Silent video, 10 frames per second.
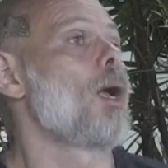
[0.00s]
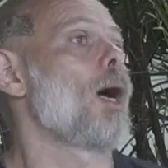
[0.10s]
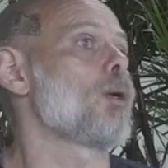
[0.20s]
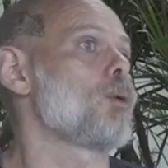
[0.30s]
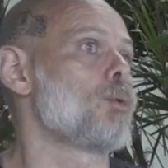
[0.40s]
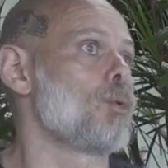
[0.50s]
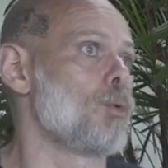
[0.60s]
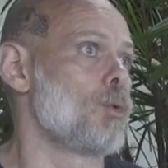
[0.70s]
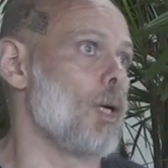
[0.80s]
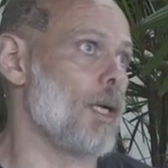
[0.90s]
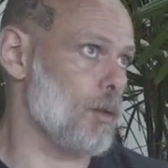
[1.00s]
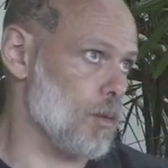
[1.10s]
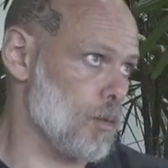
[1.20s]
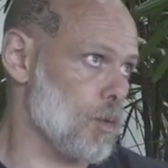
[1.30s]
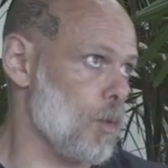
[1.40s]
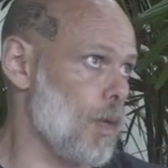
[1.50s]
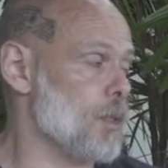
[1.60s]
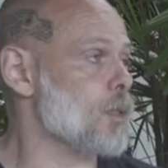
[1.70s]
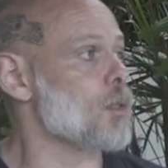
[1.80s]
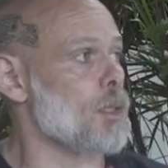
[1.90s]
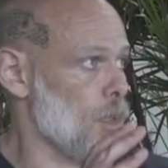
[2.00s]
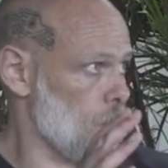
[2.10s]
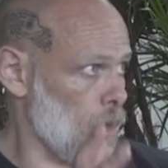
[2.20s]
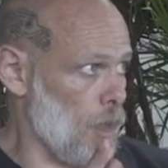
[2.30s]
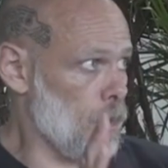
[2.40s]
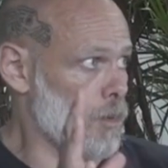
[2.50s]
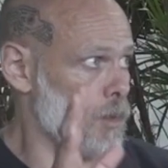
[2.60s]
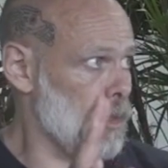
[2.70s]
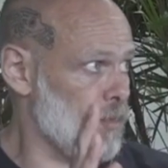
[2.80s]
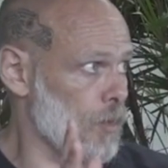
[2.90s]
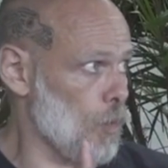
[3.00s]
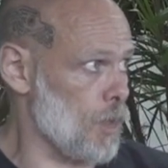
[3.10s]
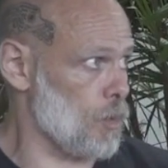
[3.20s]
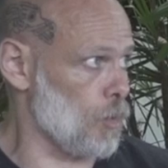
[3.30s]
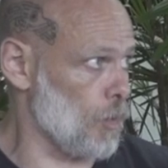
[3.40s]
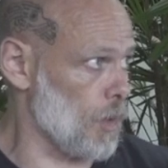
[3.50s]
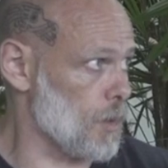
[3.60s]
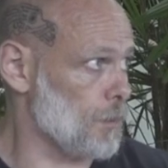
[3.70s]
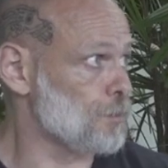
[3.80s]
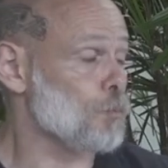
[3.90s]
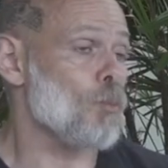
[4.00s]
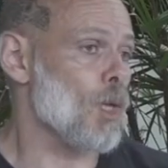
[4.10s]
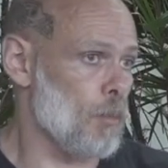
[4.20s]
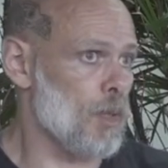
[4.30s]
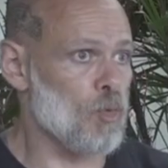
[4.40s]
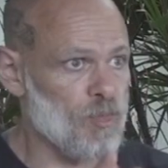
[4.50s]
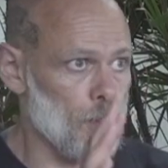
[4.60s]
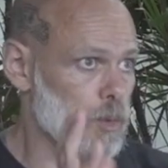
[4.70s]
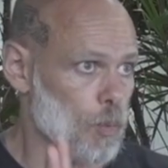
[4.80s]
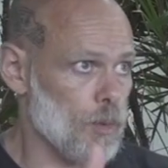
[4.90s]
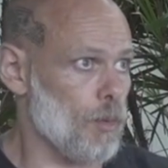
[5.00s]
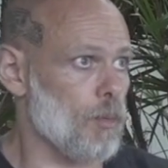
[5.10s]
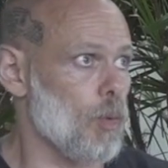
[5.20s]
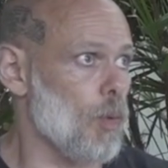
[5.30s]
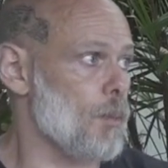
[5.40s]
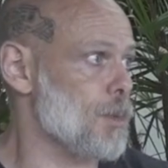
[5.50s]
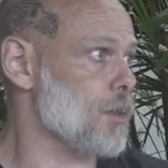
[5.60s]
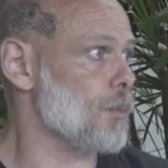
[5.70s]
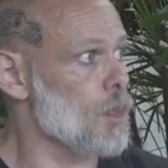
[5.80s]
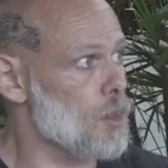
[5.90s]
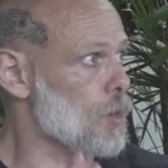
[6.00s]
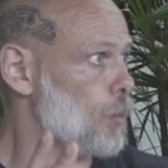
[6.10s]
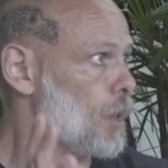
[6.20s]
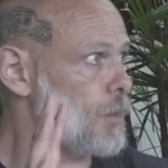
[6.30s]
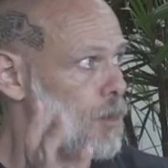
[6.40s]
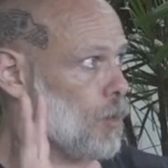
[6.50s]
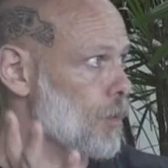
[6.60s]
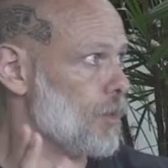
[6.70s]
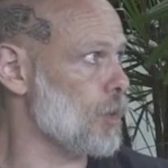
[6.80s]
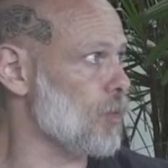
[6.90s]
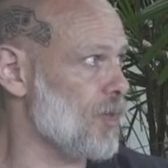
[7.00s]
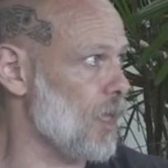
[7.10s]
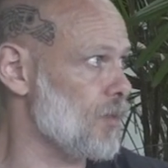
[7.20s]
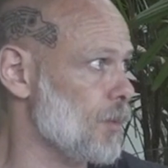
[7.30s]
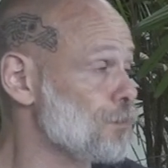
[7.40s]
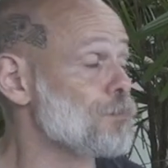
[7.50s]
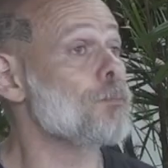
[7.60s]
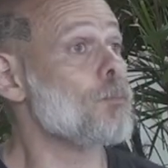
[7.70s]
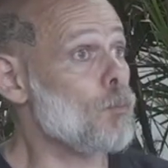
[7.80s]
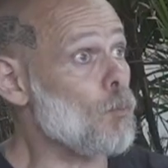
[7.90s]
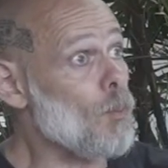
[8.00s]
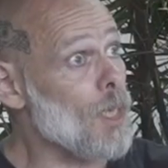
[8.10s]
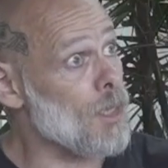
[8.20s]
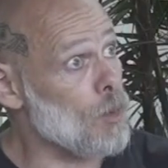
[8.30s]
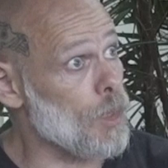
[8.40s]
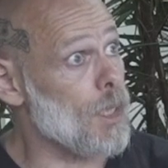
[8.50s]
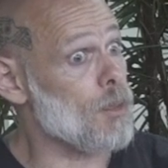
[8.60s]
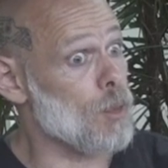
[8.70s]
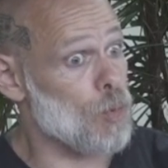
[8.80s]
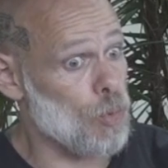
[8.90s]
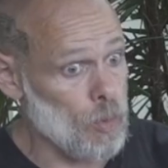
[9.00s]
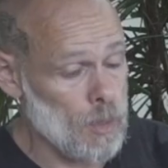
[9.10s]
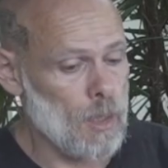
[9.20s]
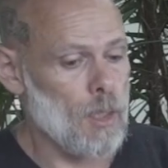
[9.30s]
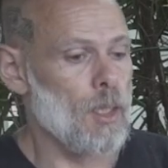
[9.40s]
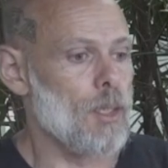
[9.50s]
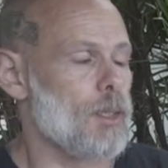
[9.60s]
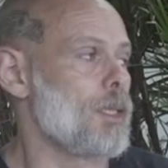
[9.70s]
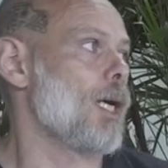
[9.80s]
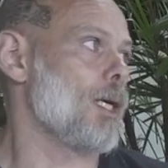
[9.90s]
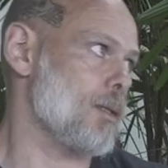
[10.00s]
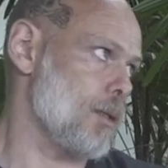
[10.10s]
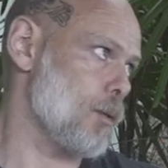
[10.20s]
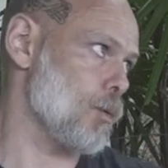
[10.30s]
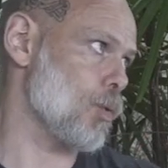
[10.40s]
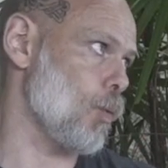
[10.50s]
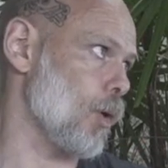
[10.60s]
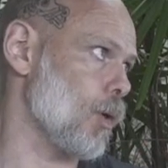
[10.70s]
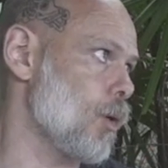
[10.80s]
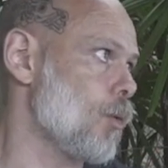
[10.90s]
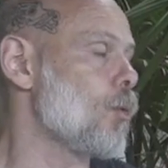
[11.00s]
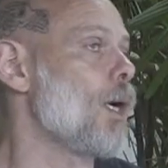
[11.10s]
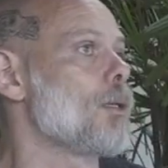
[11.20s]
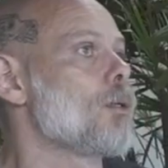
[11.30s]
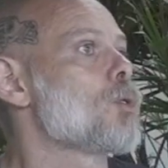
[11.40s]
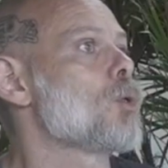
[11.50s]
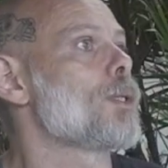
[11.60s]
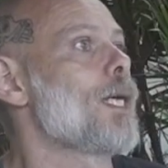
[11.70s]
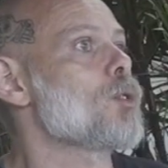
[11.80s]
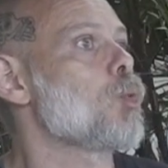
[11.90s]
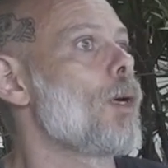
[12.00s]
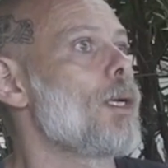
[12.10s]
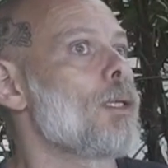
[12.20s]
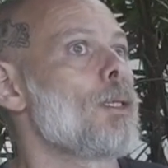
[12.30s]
I could do Anderson squats. There are different ways to do this. Main movement, 1 to 3 reps, supplemental 3 to 5. And then we get into the assistance work. Right, so that's where...